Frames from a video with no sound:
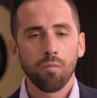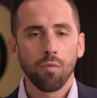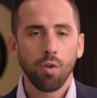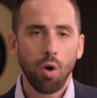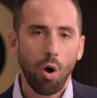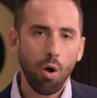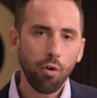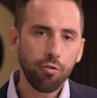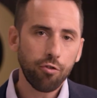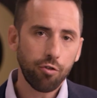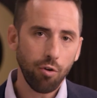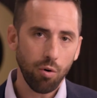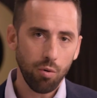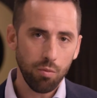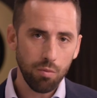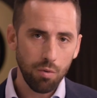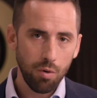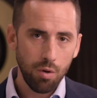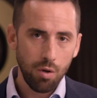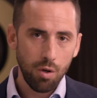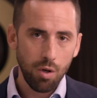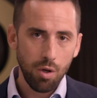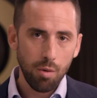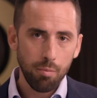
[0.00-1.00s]
Also,
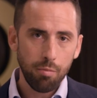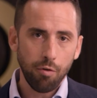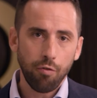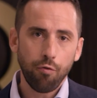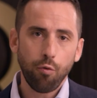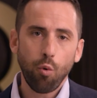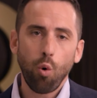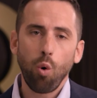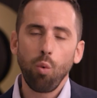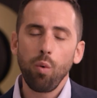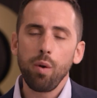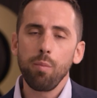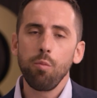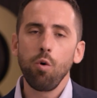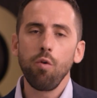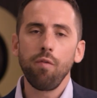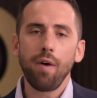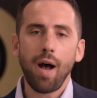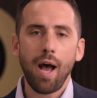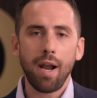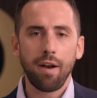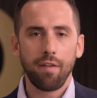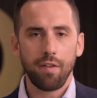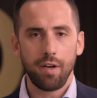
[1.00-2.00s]
before we move
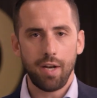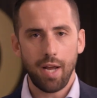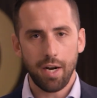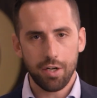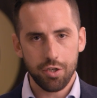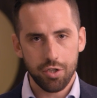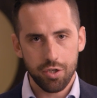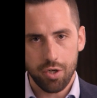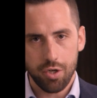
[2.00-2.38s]
on to the next